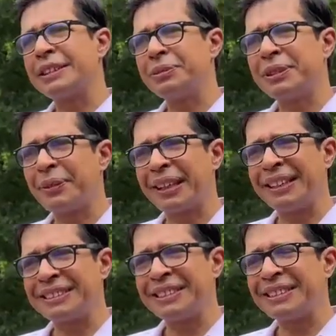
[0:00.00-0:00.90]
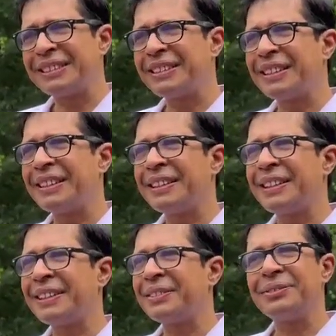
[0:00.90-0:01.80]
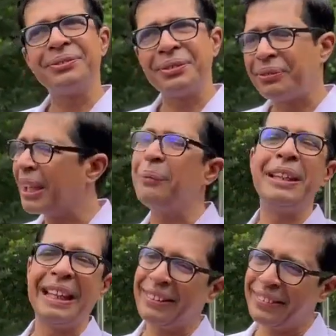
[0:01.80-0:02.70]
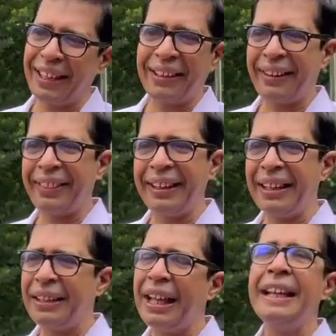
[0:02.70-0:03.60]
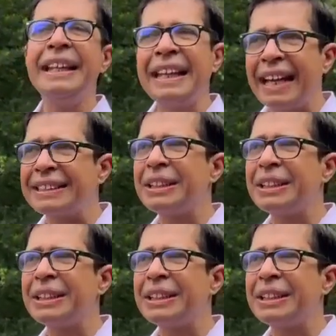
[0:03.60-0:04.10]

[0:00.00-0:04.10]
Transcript: discrimination. And uh, we have been addressing it. Any caste